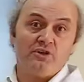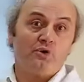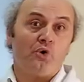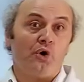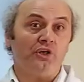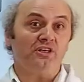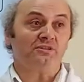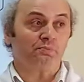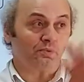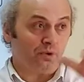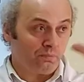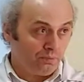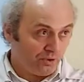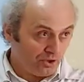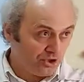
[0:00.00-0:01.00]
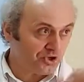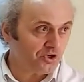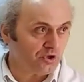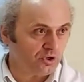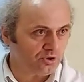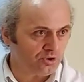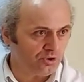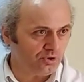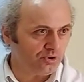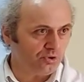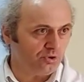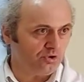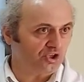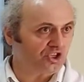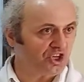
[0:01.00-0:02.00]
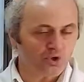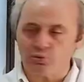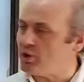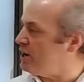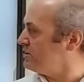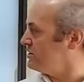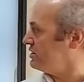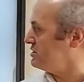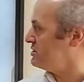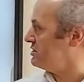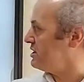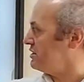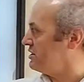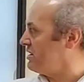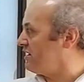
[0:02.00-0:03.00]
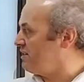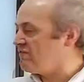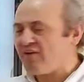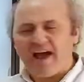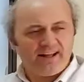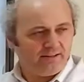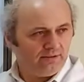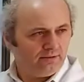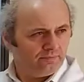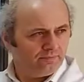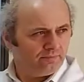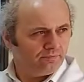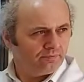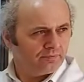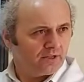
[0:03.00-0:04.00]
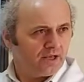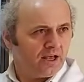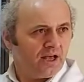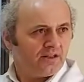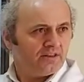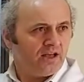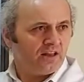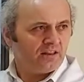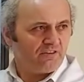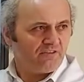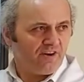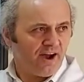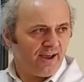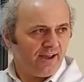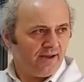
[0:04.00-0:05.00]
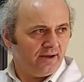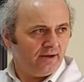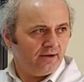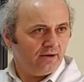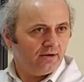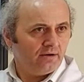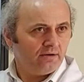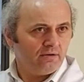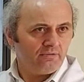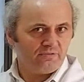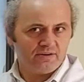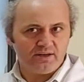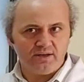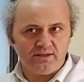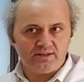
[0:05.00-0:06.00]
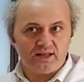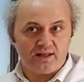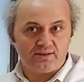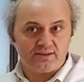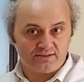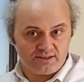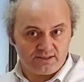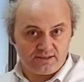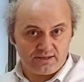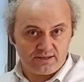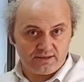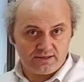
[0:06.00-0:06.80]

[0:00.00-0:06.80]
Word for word: in the coil is proportional to three quantities. Negative n, delta phi over delta t.